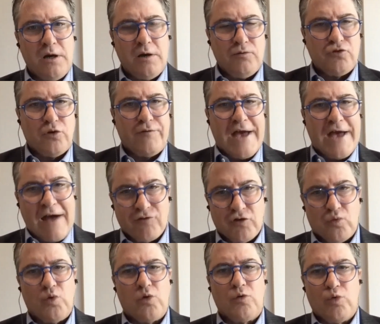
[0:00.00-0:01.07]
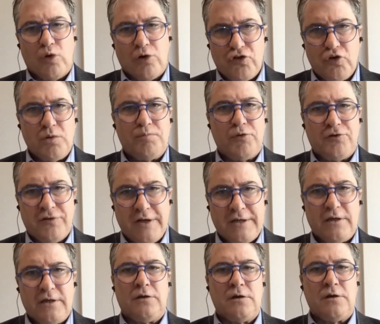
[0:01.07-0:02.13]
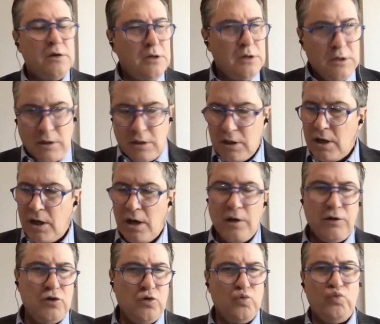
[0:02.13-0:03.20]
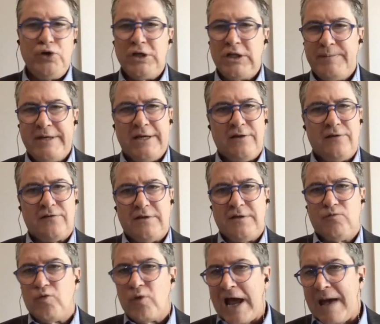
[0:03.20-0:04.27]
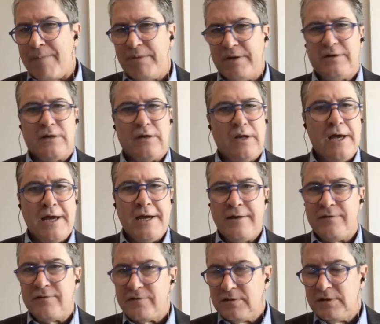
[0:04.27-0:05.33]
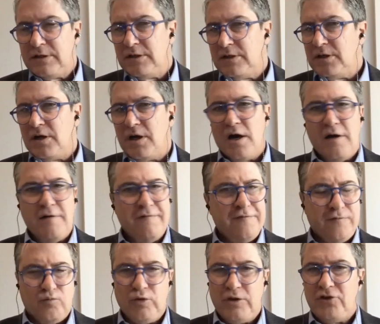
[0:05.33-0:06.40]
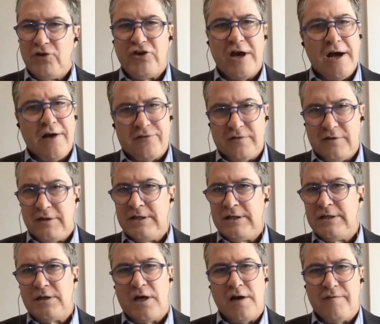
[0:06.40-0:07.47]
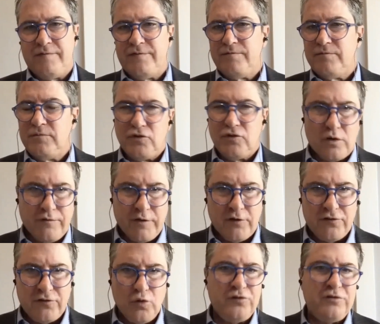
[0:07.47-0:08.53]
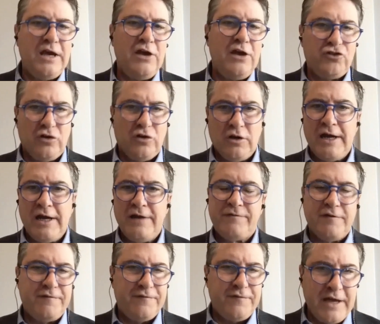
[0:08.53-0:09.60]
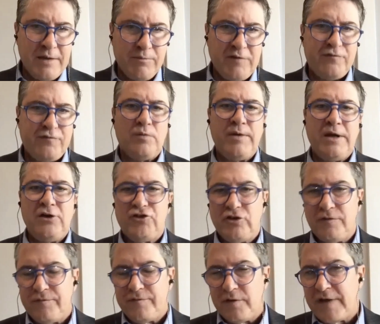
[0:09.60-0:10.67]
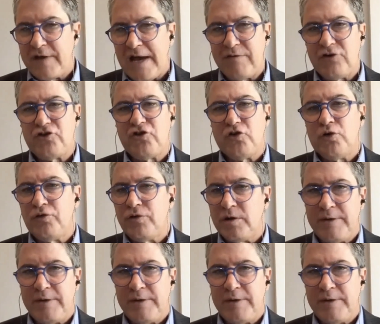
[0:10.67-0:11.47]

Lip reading: Sort of after World War II in particular, you really begin to see rapid declines of religiosity, of sort of associational life, of family formation, of having children.